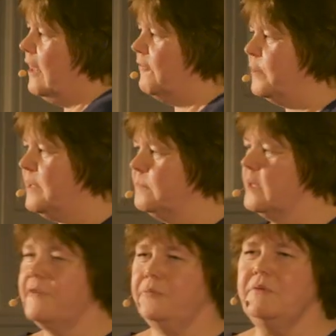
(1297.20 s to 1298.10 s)
if
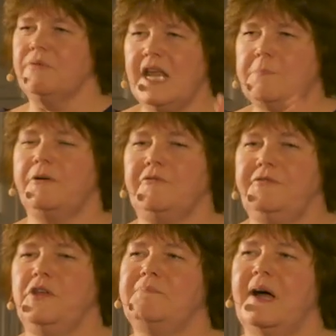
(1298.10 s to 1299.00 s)
we really put
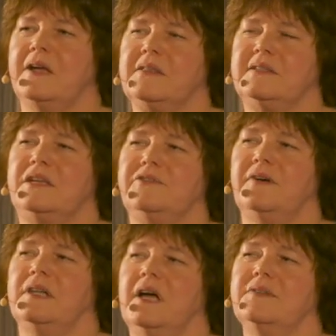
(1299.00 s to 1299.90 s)
food back at the center
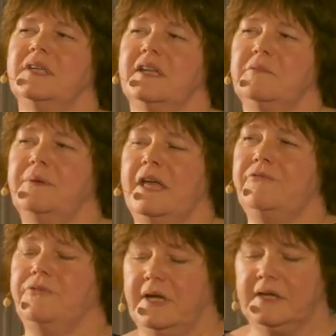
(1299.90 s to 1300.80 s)
of our lives again and pay
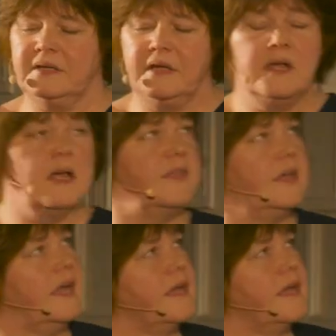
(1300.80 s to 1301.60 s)
for it, then